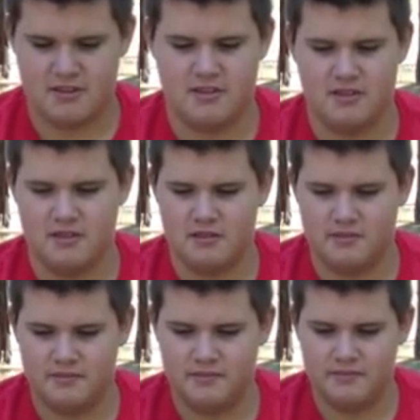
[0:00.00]

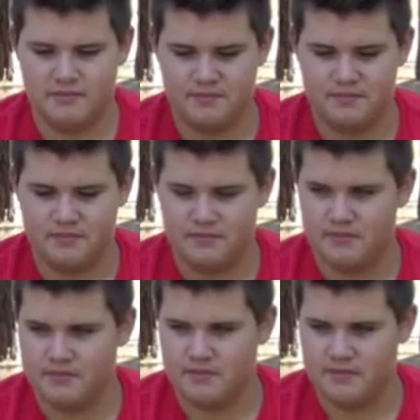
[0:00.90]

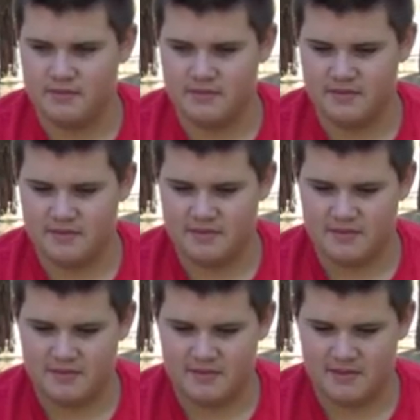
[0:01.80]

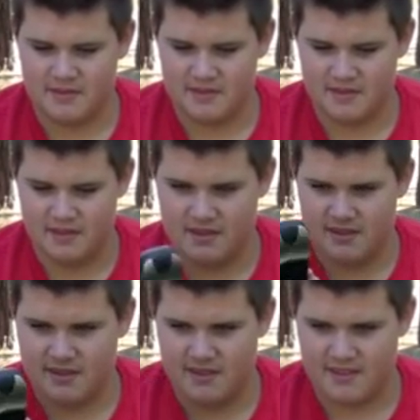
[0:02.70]

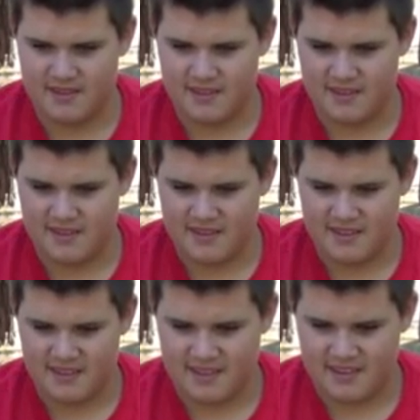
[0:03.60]

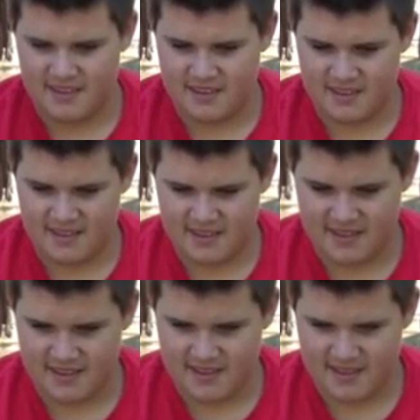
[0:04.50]

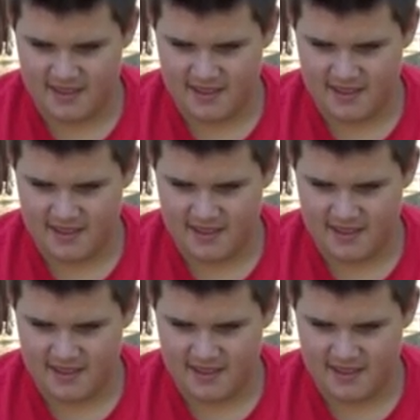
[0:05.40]
The person shown says nothing.